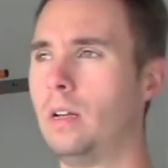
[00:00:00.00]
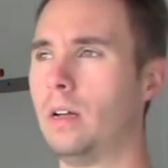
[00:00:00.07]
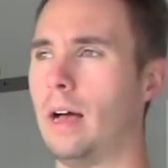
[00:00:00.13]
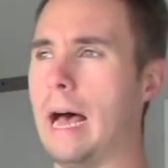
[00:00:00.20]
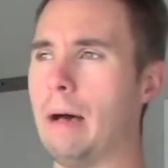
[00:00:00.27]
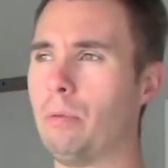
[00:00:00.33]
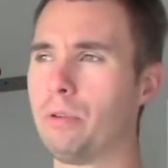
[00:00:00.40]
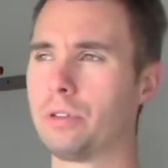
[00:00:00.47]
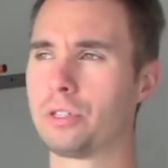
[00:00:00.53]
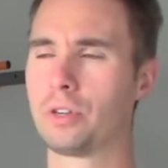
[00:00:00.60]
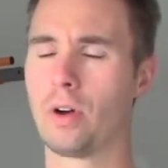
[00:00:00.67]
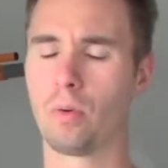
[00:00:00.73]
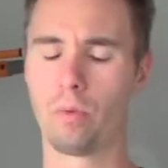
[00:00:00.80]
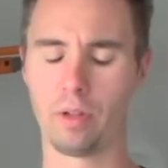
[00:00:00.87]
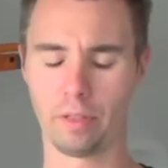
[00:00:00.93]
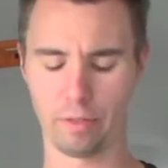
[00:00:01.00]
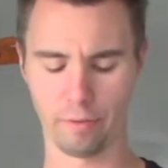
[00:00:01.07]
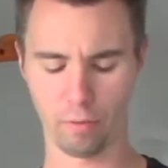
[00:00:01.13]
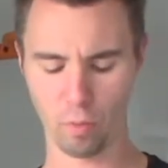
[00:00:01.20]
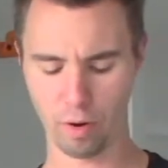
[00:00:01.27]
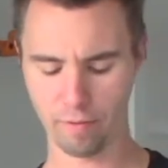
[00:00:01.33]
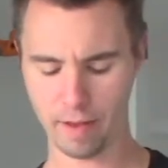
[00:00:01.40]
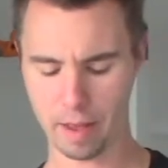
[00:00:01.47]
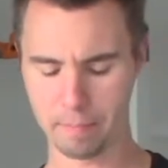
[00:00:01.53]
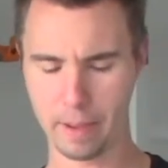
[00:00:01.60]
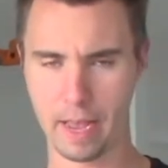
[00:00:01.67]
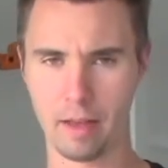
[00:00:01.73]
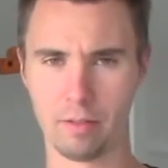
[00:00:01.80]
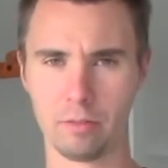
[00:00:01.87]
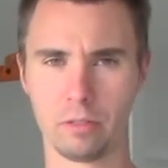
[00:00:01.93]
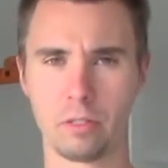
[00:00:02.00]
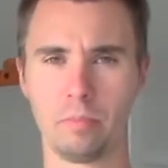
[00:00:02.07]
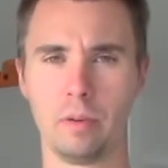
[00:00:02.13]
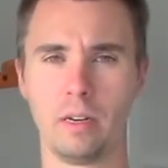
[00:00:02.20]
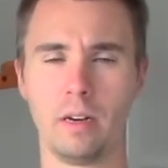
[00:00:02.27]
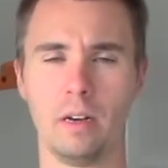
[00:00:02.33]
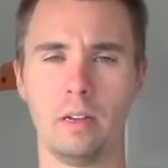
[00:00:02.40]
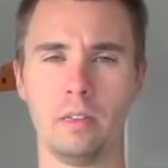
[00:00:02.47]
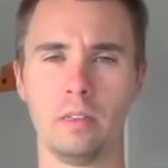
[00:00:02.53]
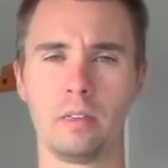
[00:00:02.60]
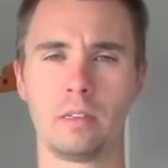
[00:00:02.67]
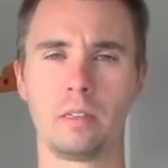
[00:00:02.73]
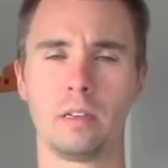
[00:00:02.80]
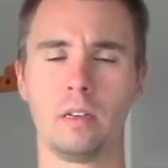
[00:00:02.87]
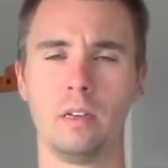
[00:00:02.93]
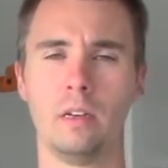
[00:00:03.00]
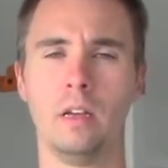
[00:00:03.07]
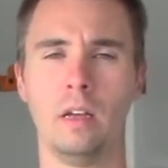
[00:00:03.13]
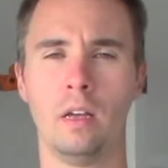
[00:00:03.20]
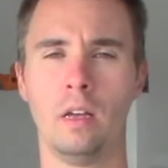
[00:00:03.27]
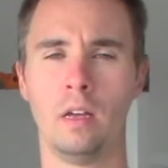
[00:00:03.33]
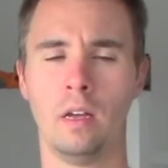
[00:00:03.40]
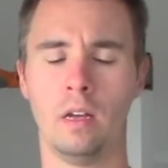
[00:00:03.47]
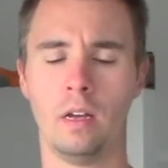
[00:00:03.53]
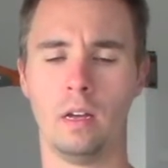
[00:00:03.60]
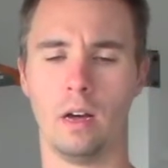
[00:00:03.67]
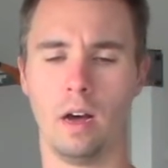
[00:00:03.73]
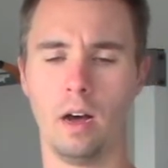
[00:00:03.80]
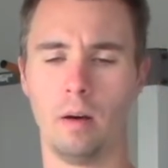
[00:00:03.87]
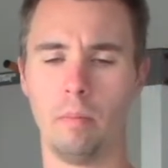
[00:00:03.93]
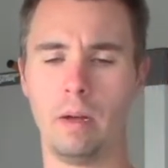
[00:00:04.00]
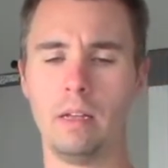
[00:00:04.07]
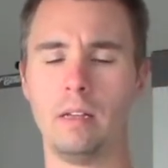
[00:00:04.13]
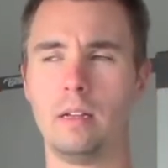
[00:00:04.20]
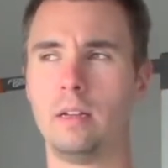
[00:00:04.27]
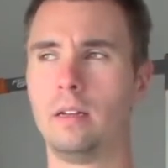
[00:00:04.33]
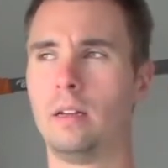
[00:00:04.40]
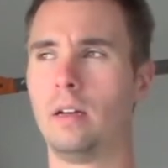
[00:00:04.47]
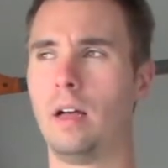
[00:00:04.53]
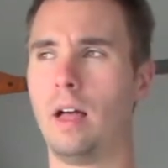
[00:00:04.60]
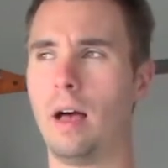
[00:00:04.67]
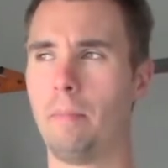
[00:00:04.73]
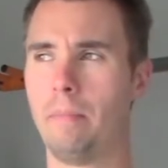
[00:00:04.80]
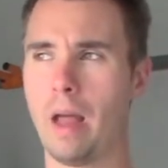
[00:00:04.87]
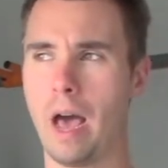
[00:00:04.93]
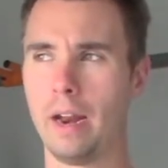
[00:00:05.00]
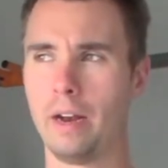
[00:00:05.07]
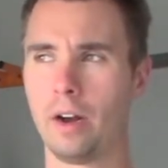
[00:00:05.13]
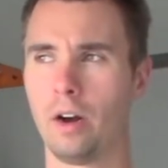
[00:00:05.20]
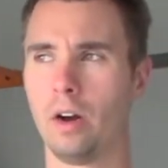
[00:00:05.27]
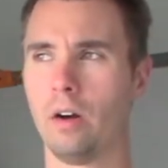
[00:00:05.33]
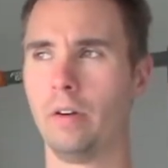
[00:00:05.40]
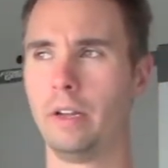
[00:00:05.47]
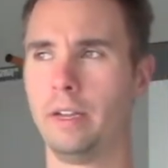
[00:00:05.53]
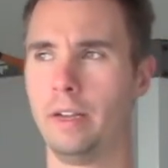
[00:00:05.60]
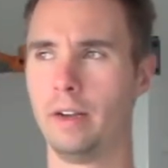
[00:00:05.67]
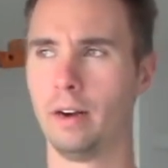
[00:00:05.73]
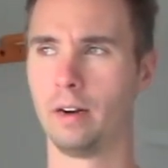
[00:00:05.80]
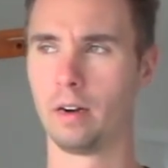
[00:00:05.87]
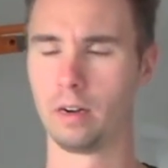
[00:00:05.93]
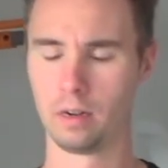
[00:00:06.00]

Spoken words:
I want to start with the 45 pounds because I'm not in a hurry here